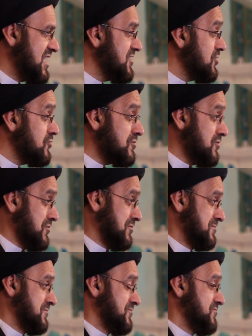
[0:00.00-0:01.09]
And you
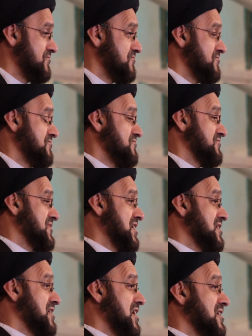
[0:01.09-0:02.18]
know,
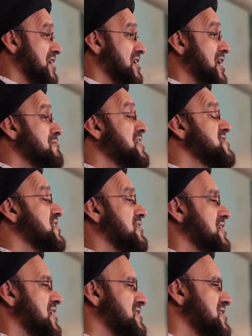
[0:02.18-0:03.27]
a marji'
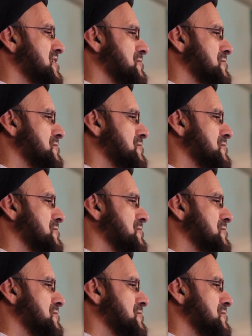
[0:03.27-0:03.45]
like